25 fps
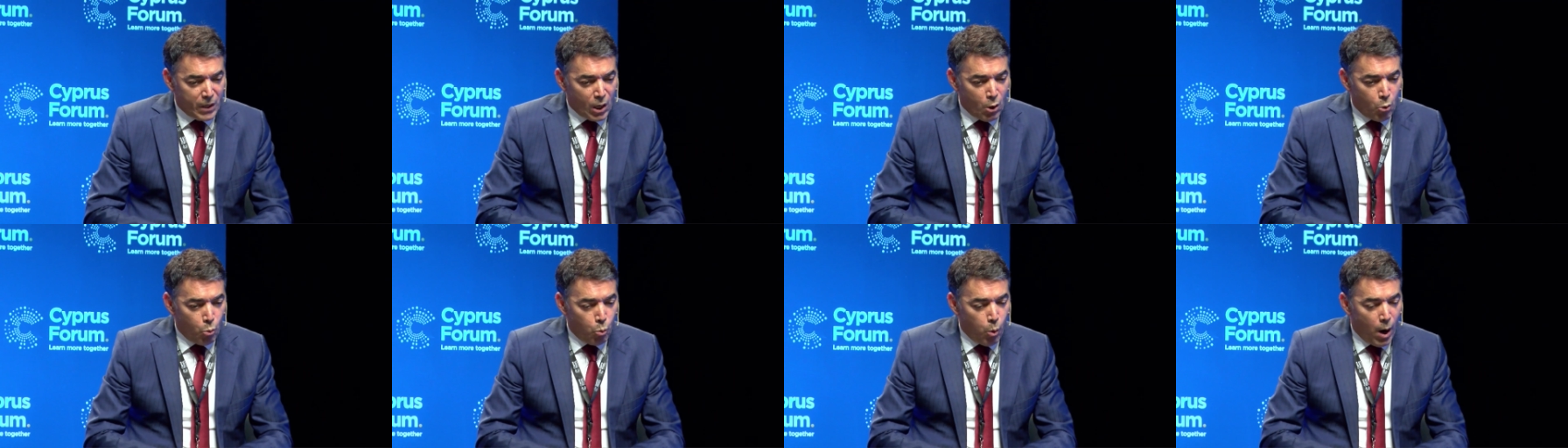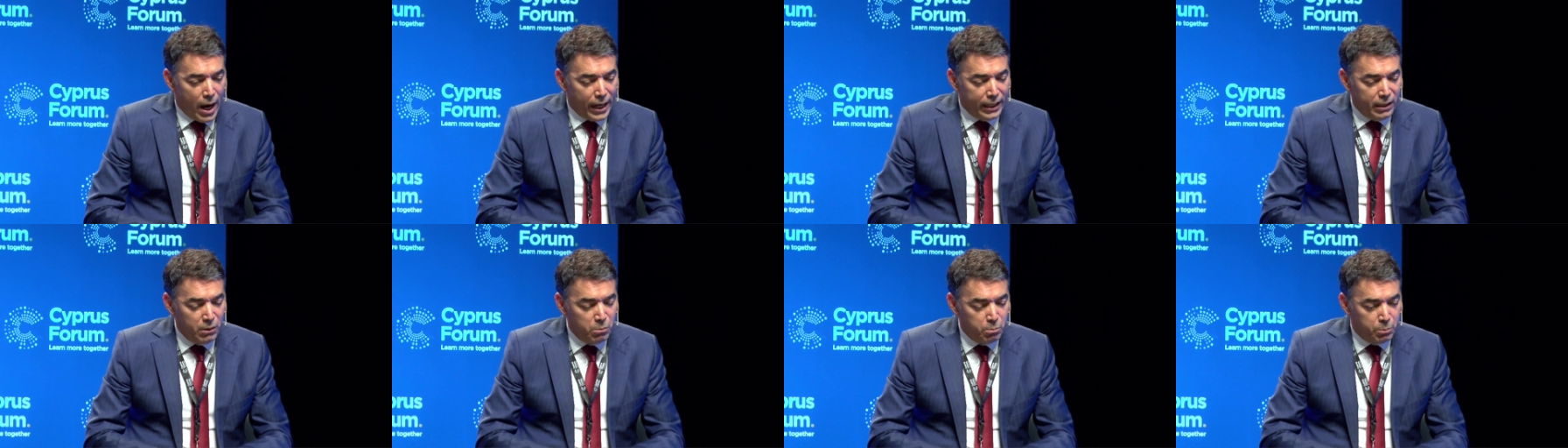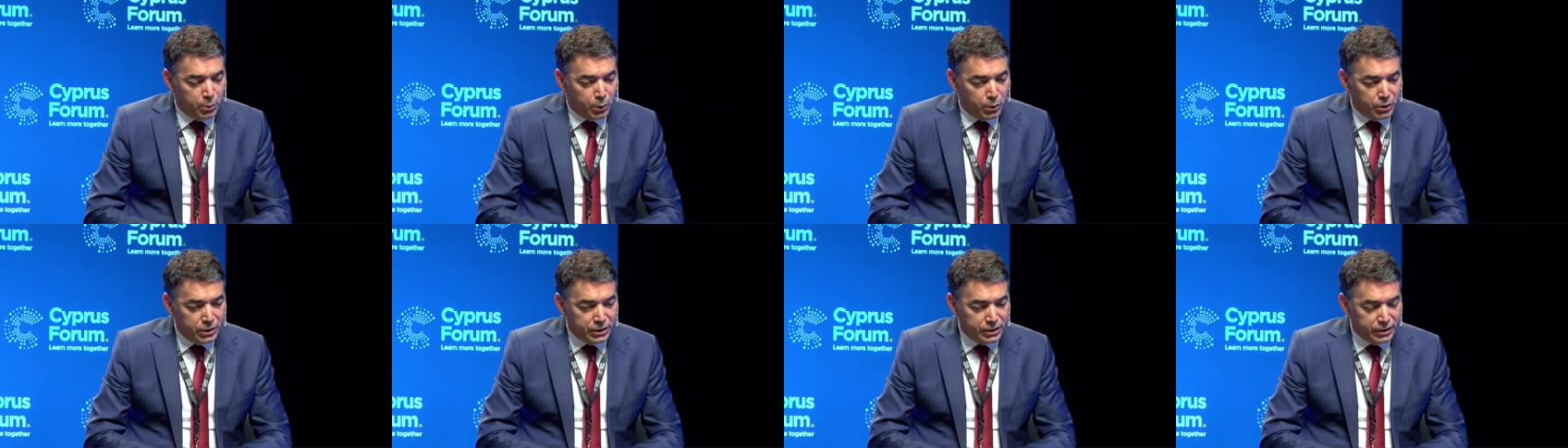One
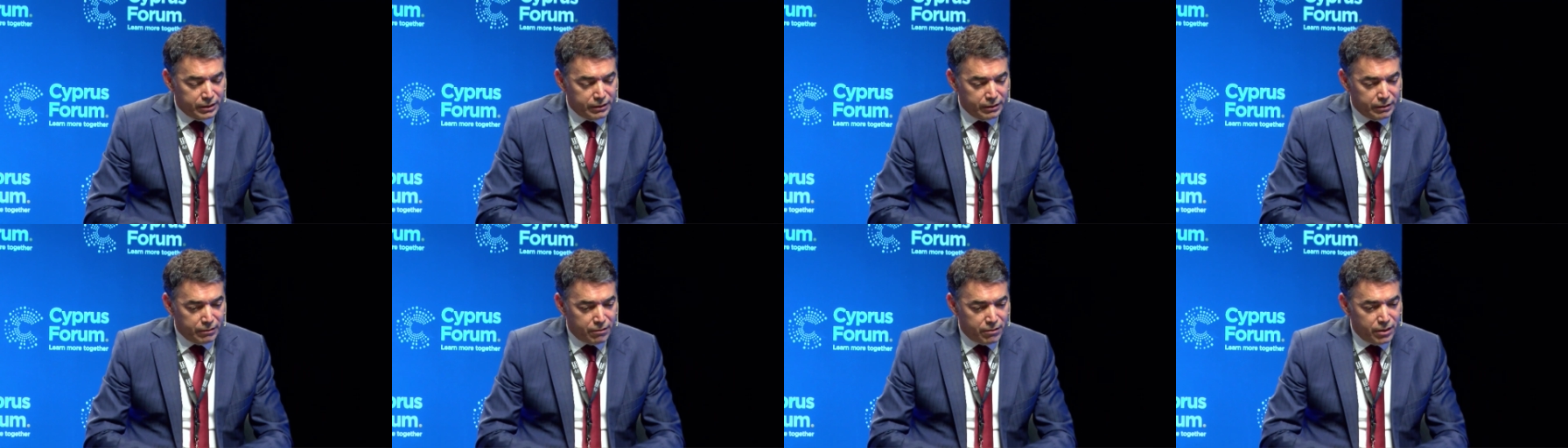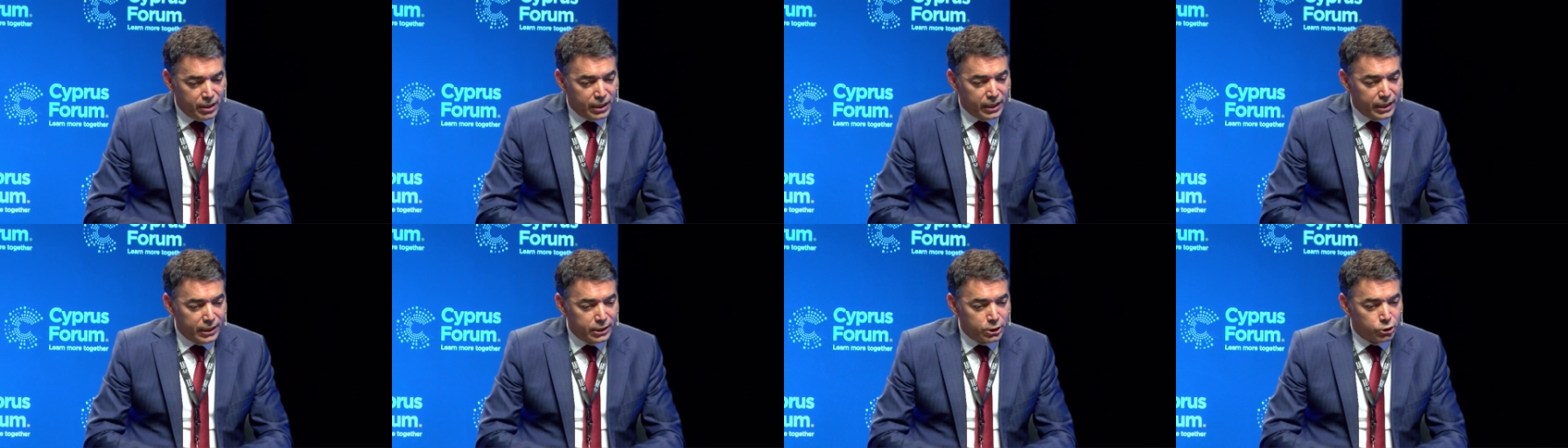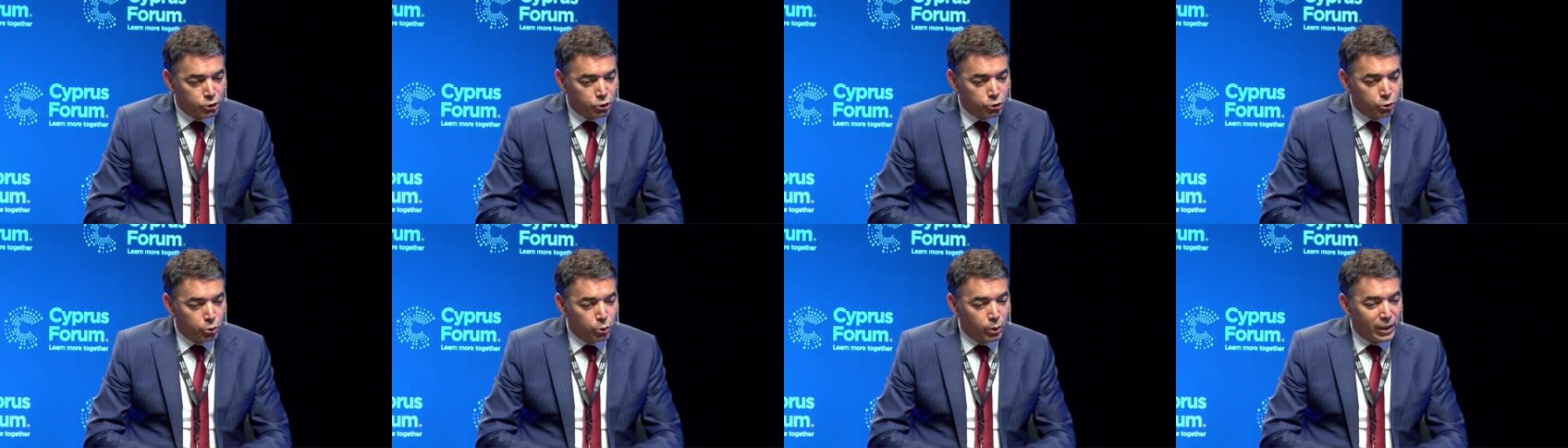important thing is
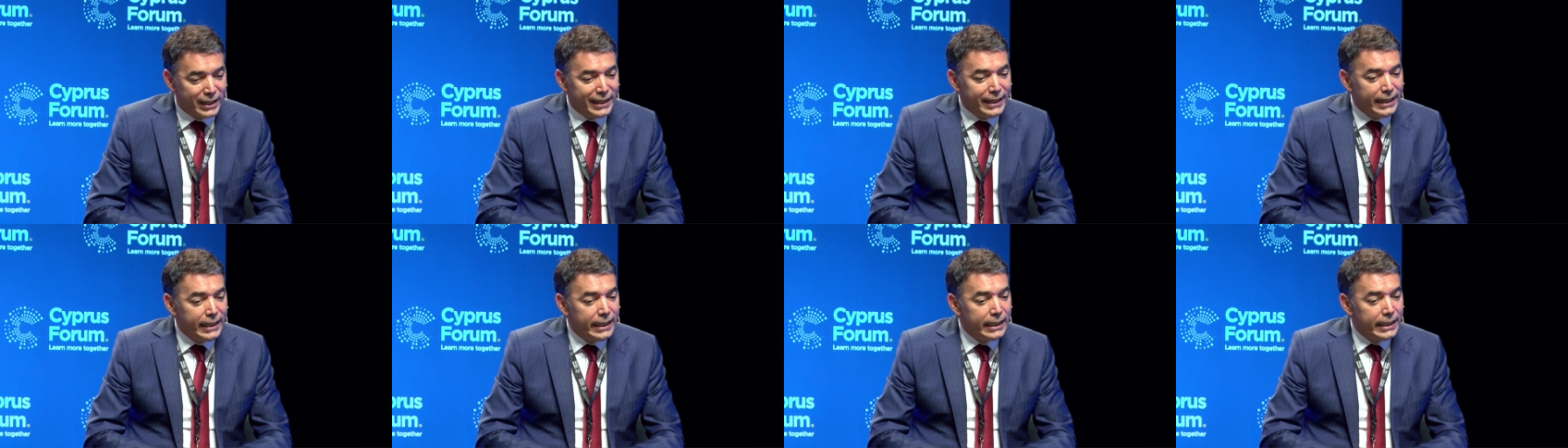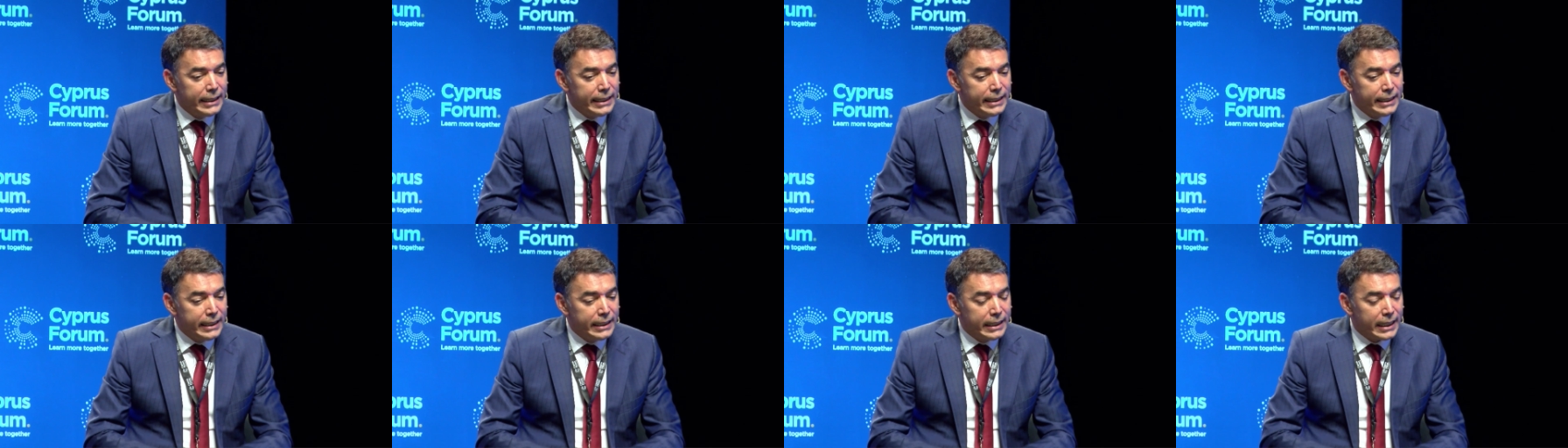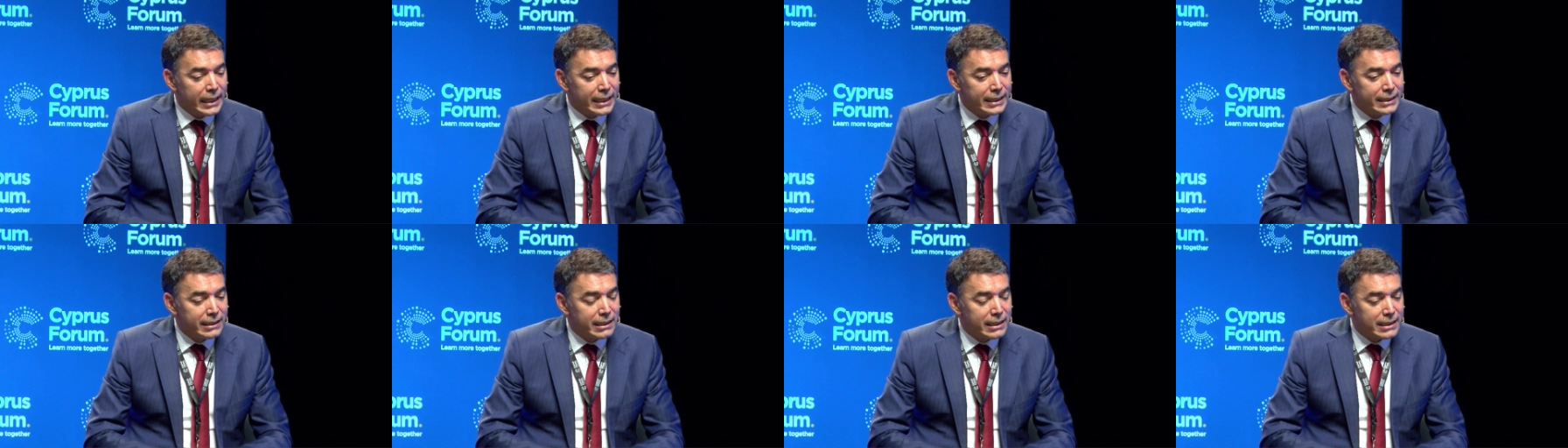to really
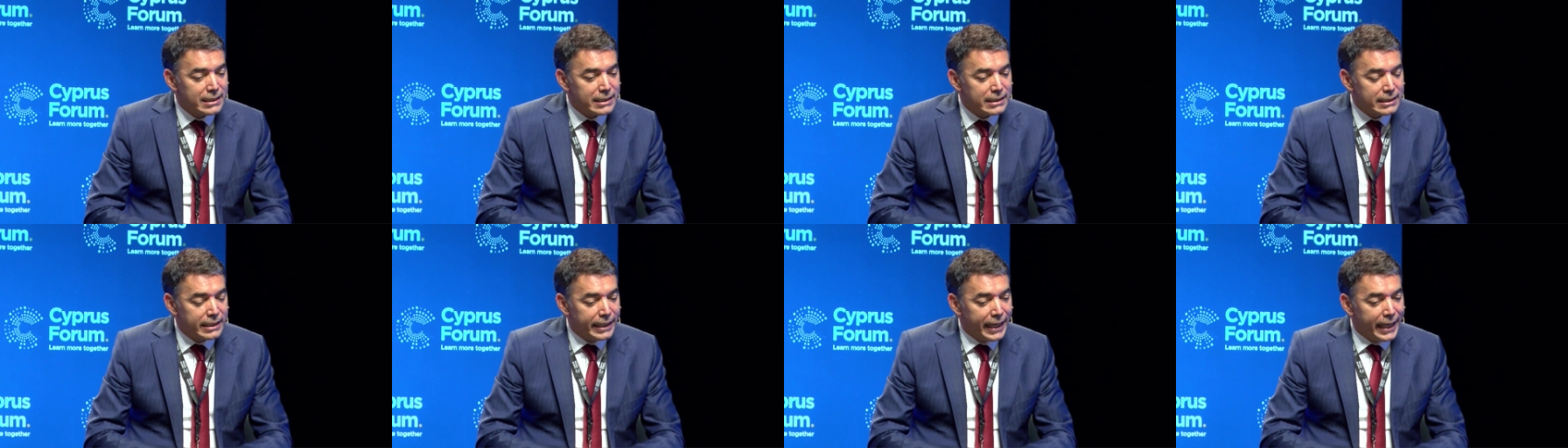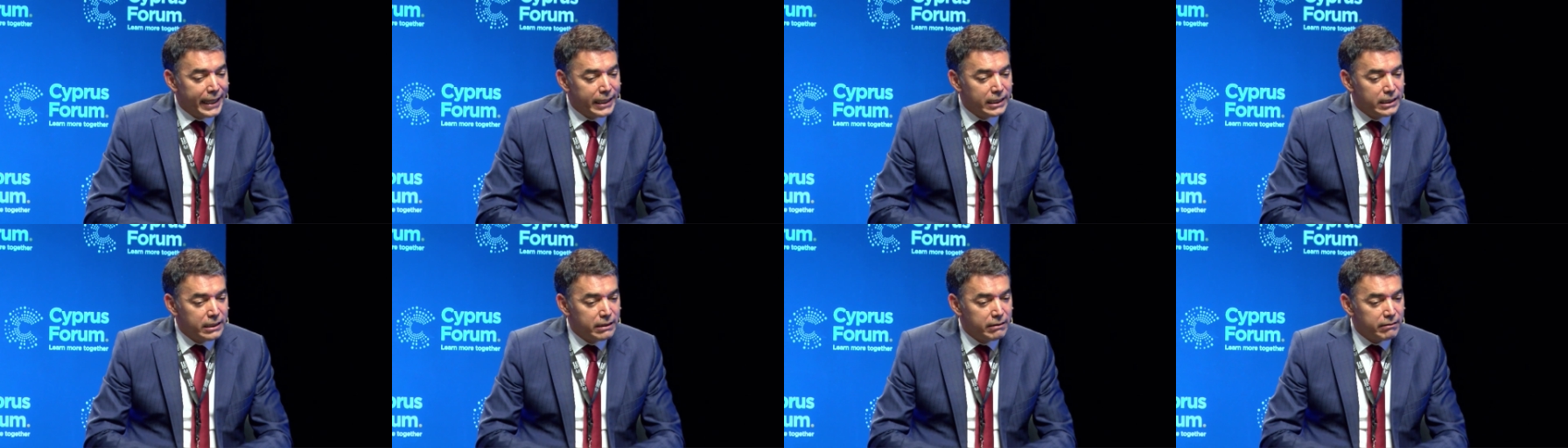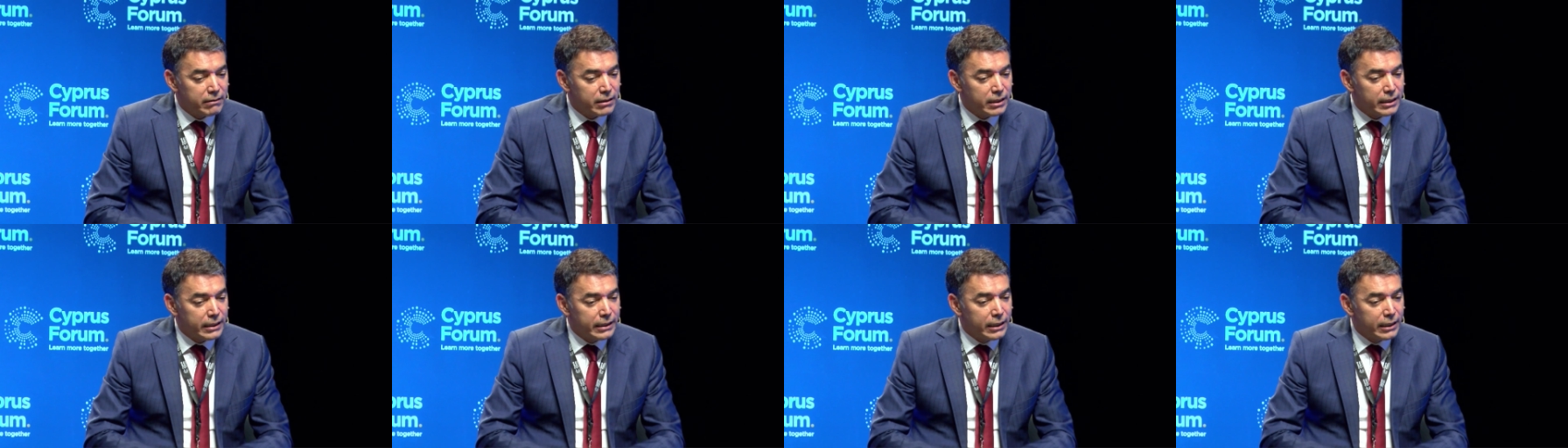understand